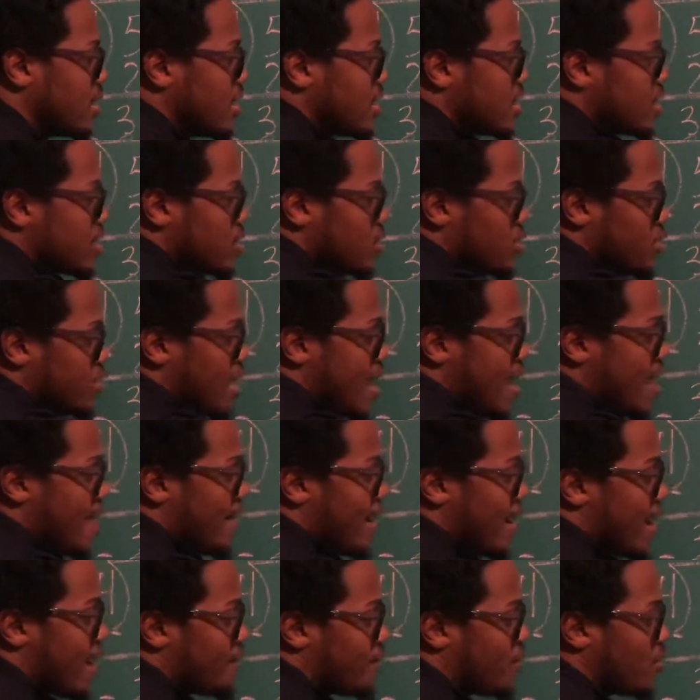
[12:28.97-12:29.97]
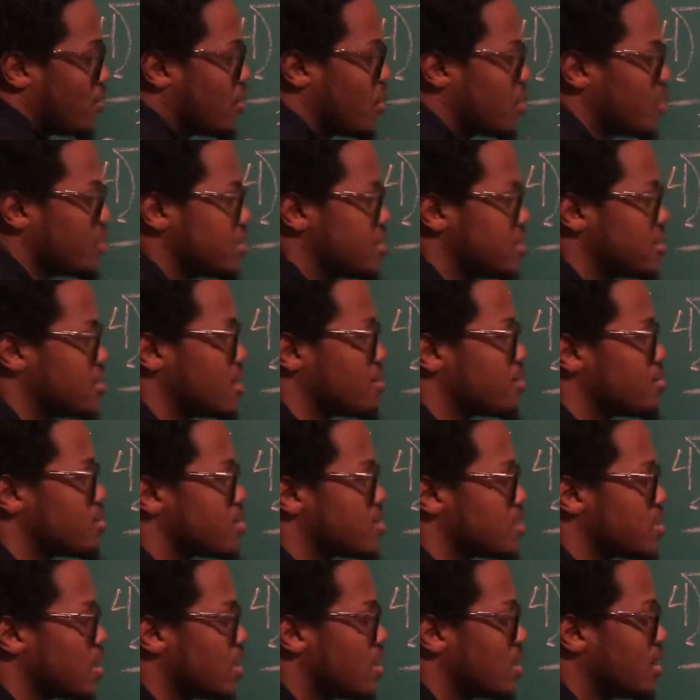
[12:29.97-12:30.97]
So now I have all these numbers
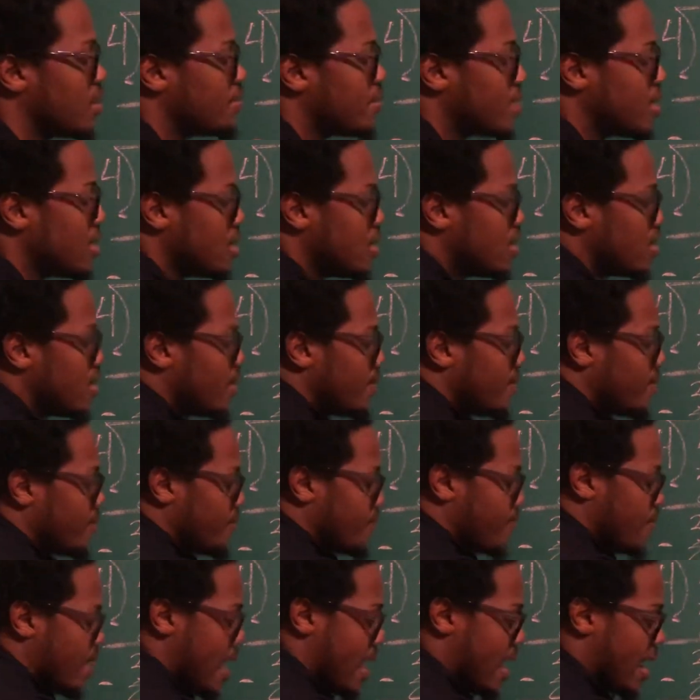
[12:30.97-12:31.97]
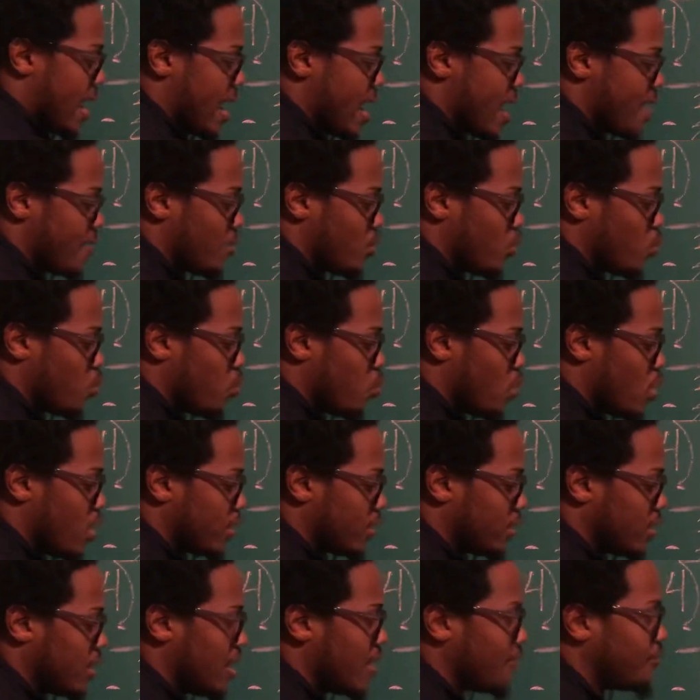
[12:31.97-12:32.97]
set up, and I have a
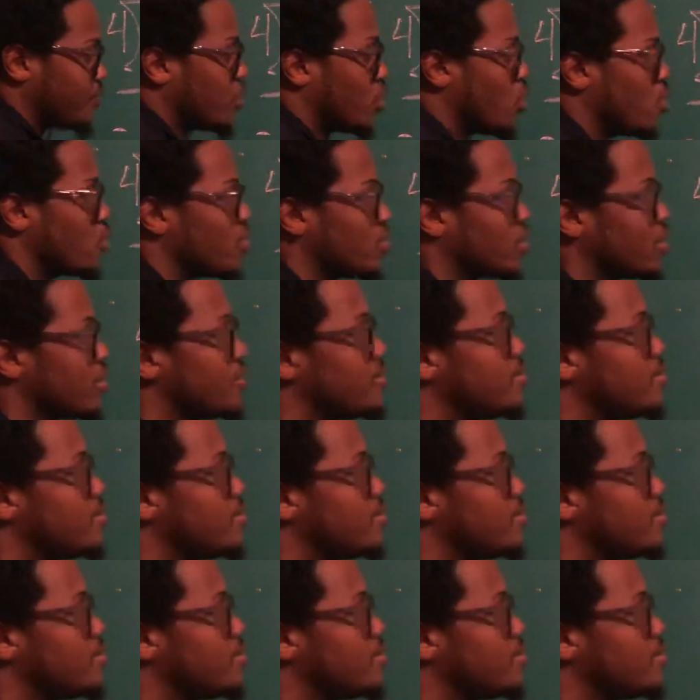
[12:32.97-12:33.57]
1 left over.